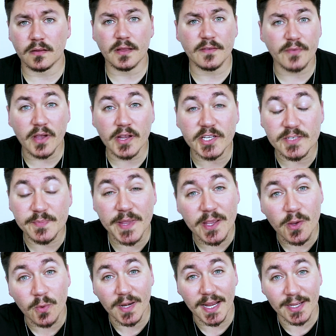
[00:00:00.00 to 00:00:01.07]
If I could
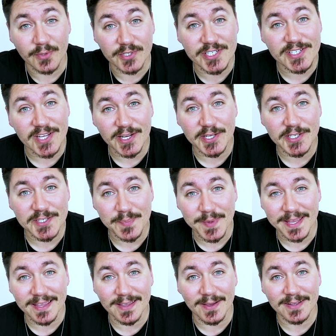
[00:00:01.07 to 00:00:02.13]
speak all languages, I could
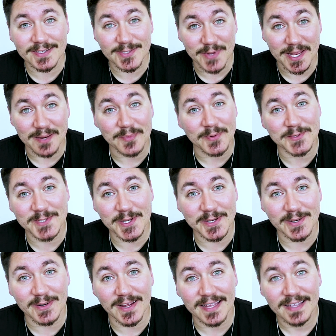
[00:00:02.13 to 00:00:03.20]
speak to animals,
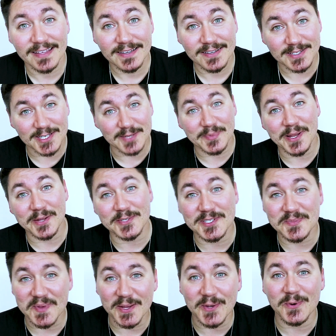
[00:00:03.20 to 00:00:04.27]
couldn't I? Because I'd be able to
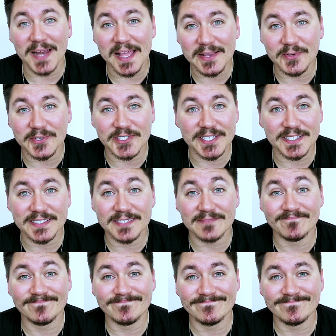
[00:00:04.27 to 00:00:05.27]
speak all languages.